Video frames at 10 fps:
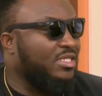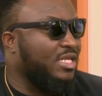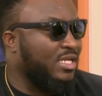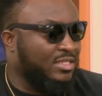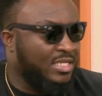
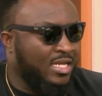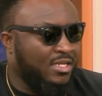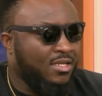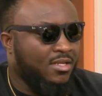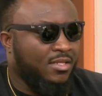thing is that
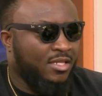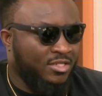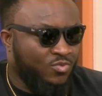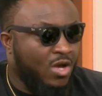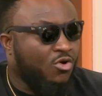there's
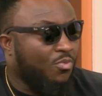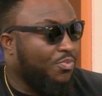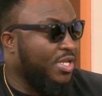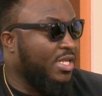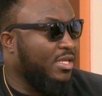one
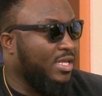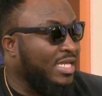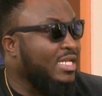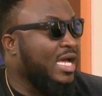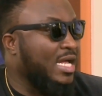company
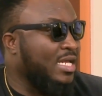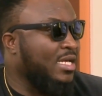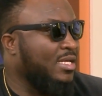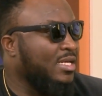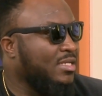in Ghana
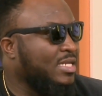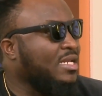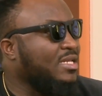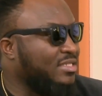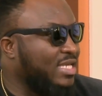that
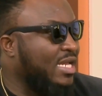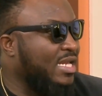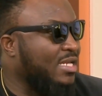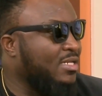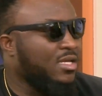
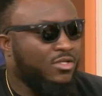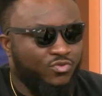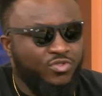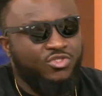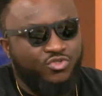decided to
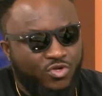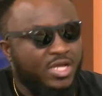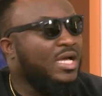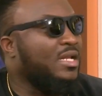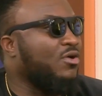destroy
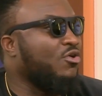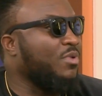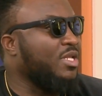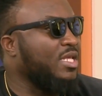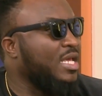Ghana
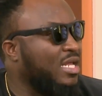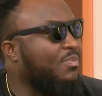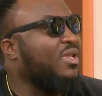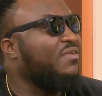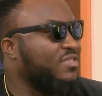comedy and
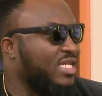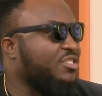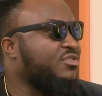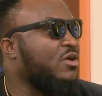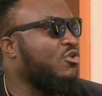uplift
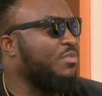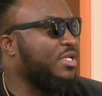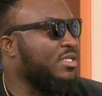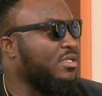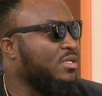Nigerian comedy.
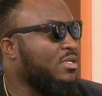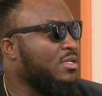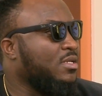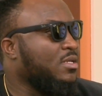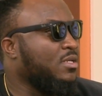
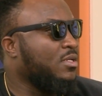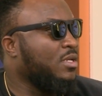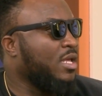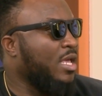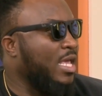
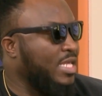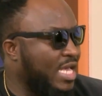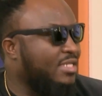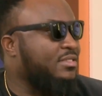Yes.